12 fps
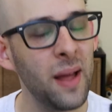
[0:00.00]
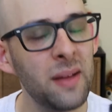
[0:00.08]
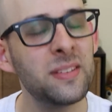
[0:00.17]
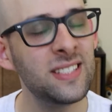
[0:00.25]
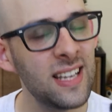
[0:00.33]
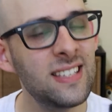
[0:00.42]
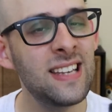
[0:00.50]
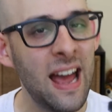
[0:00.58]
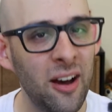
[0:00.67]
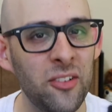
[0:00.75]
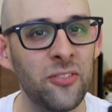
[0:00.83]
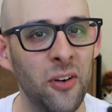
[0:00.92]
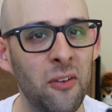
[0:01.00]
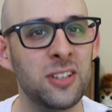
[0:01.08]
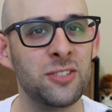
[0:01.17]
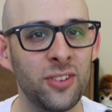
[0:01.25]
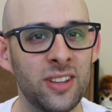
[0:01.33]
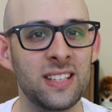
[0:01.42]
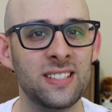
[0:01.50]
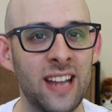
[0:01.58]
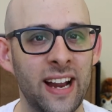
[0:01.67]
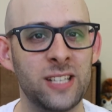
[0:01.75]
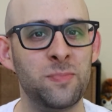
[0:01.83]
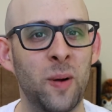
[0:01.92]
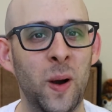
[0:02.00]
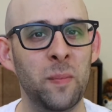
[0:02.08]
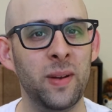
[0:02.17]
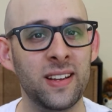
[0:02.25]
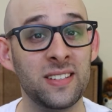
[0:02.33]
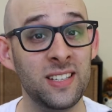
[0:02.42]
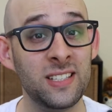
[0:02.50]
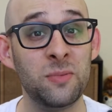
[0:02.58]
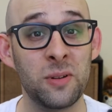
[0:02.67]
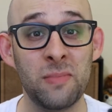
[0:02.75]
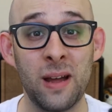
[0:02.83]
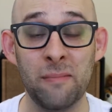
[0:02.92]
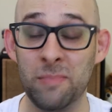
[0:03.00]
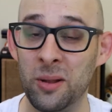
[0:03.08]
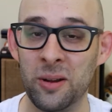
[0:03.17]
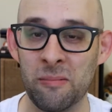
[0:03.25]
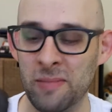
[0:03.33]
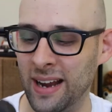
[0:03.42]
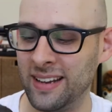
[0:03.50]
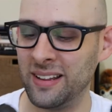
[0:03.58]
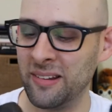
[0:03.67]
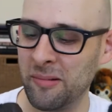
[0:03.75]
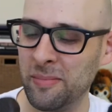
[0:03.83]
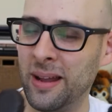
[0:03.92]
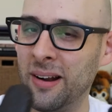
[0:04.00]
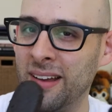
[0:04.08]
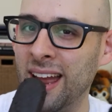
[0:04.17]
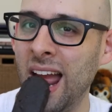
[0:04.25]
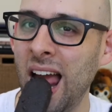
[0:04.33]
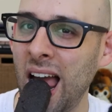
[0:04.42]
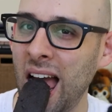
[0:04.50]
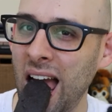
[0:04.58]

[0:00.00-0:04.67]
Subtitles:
Sit down, folks, for this next part, because this one might blow your mind a little bit, okay?